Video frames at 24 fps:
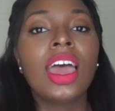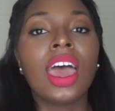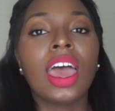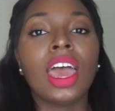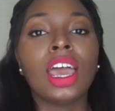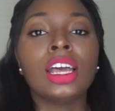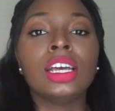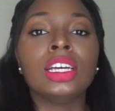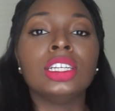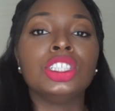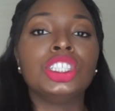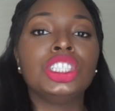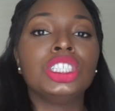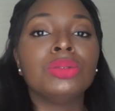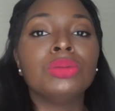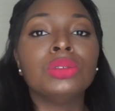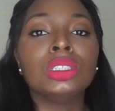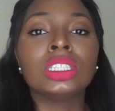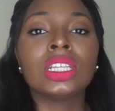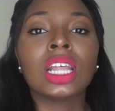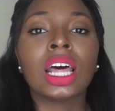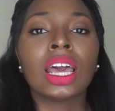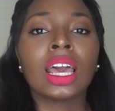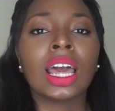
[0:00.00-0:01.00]
and she
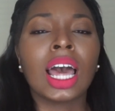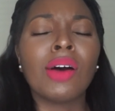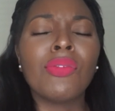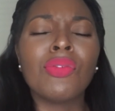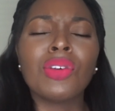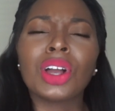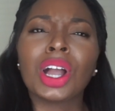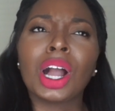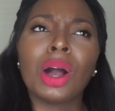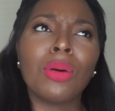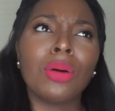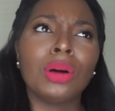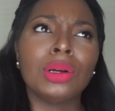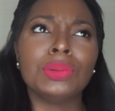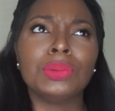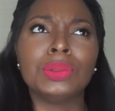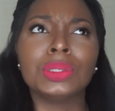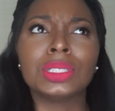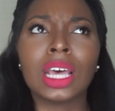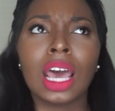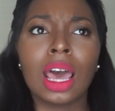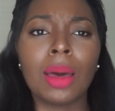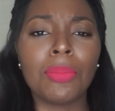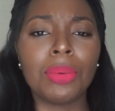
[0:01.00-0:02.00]
was like, I forgot what
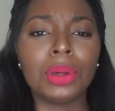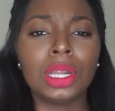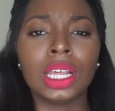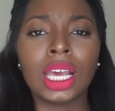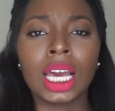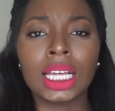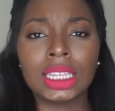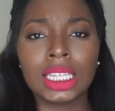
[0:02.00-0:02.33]
was happening.